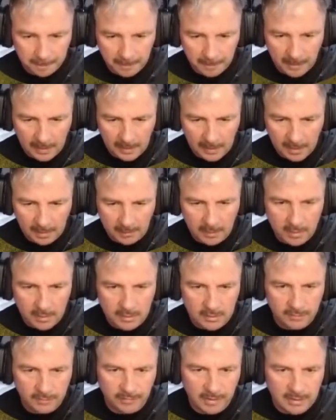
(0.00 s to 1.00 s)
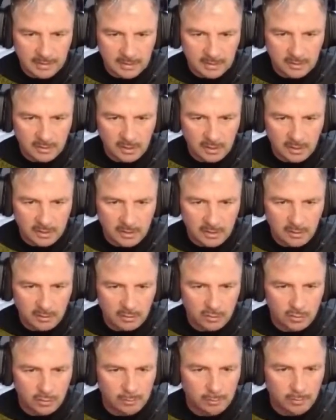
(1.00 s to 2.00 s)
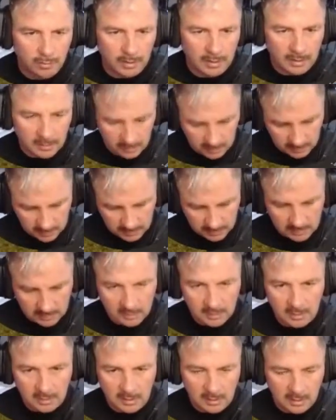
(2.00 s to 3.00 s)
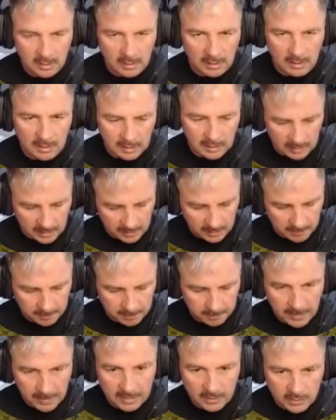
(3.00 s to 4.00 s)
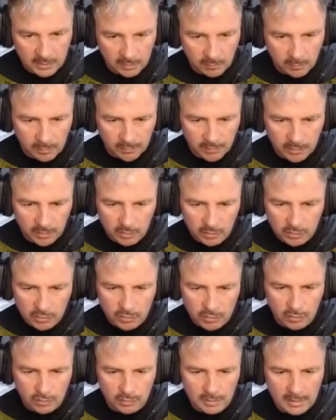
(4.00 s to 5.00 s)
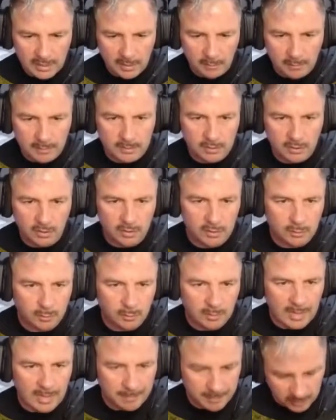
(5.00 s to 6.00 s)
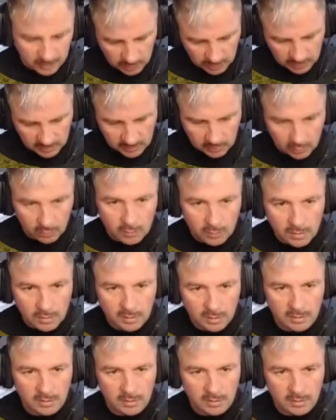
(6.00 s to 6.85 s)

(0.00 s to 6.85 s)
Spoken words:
And I'm going to use the fast insert. He's got 2 products. Actually, if we use 2 yellow inserters, will that be just as good?